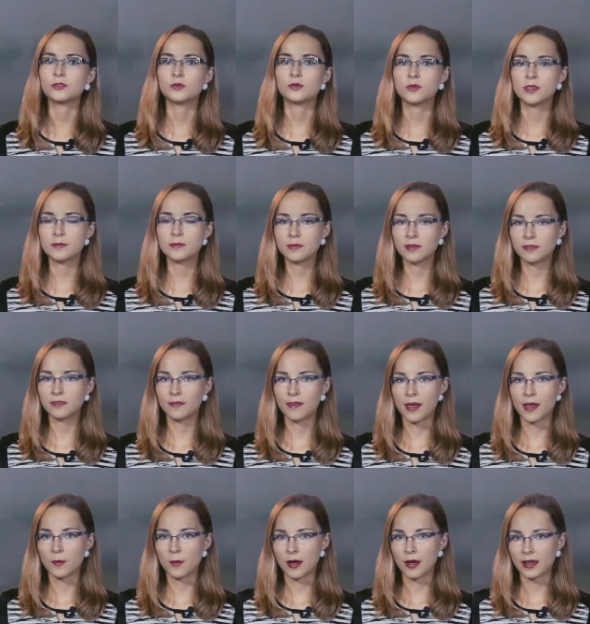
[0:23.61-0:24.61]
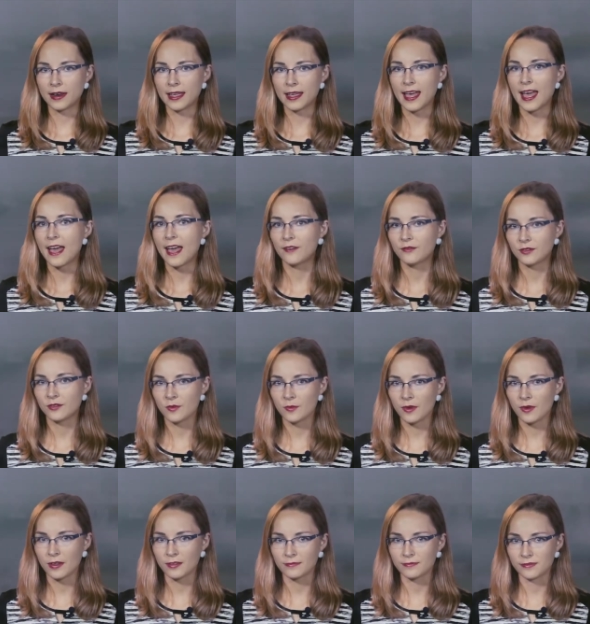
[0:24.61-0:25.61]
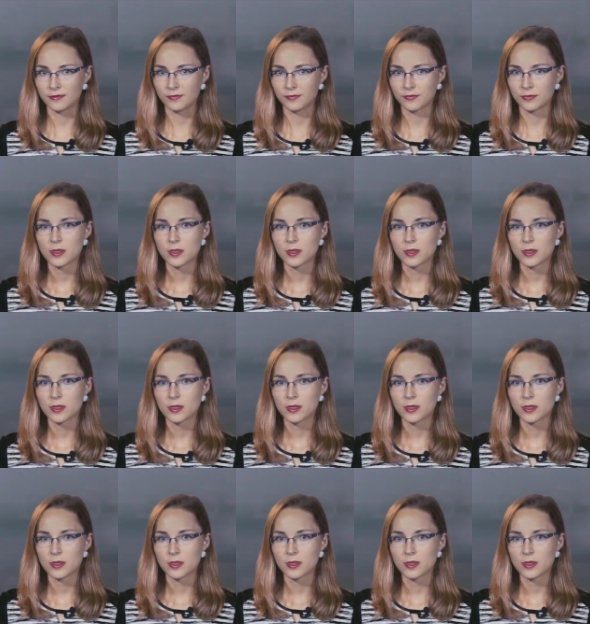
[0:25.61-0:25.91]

or triple their money every month.